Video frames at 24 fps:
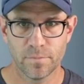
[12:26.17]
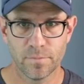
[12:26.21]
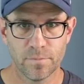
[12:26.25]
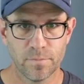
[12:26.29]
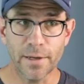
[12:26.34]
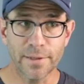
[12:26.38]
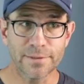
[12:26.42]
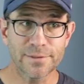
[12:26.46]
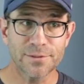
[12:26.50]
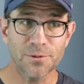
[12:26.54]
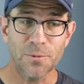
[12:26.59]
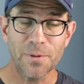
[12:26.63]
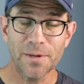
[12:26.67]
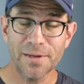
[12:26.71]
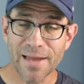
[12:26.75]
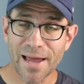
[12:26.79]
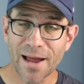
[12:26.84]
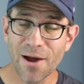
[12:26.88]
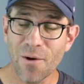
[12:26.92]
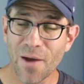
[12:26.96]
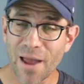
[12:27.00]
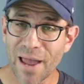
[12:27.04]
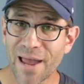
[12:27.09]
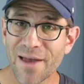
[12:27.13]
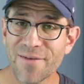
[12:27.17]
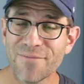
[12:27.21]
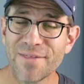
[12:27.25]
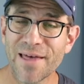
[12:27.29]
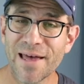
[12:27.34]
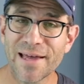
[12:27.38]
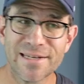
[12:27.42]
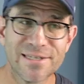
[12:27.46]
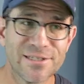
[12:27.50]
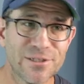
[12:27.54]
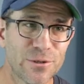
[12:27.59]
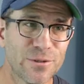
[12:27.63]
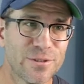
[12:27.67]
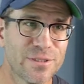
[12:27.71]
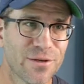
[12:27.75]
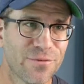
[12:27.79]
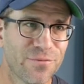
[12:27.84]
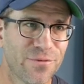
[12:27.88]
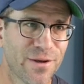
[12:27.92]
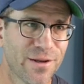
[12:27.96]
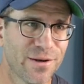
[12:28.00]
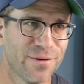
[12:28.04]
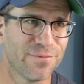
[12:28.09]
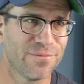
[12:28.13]
Great, so we now have that
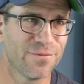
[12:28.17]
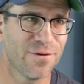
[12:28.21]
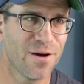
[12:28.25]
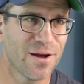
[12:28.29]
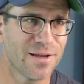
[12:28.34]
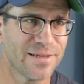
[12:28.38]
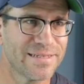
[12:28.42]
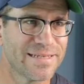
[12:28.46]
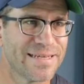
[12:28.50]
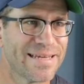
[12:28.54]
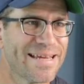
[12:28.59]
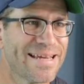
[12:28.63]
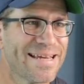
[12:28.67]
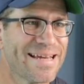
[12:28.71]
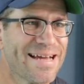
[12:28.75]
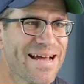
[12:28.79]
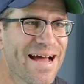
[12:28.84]
Josefin font.